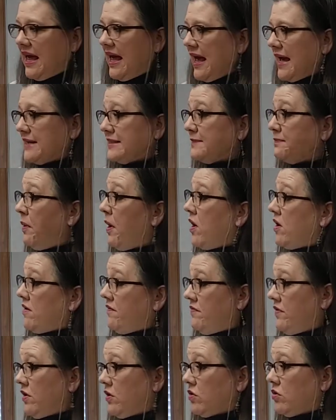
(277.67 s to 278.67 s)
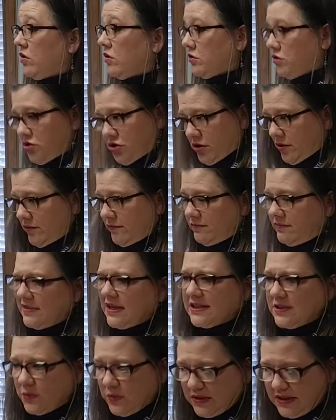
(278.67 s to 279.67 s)
as part of their culture.
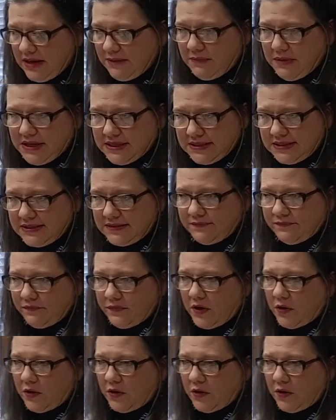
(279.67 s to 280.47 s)
That's what that means.